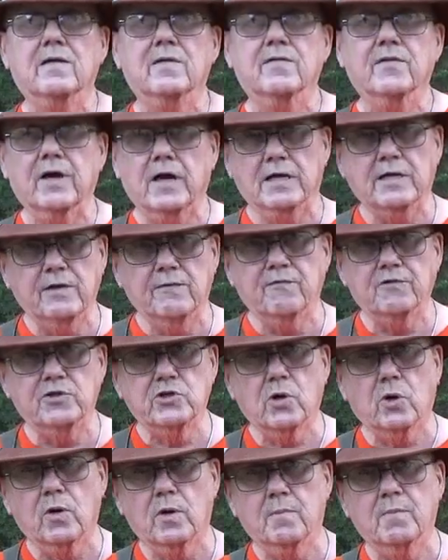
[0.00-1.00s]
Thank you for
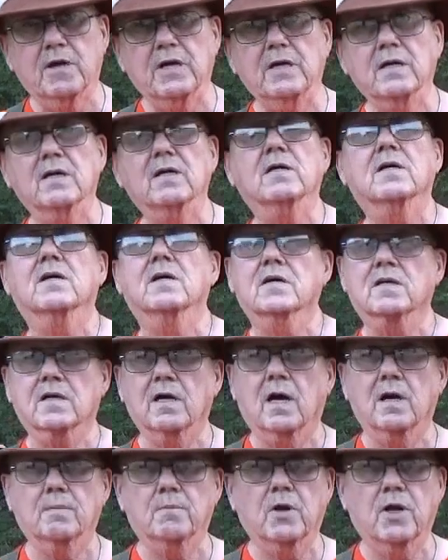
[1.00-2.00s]
joining me.
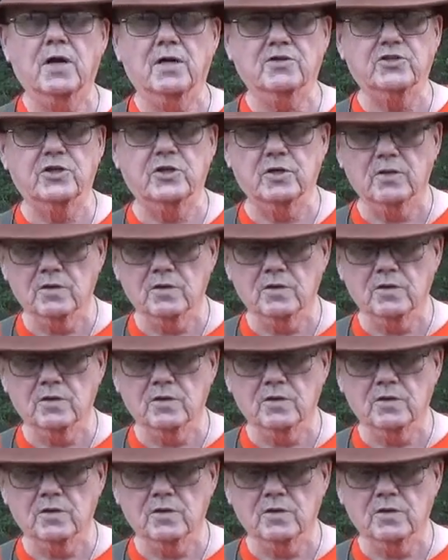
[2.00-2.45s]
God bless you.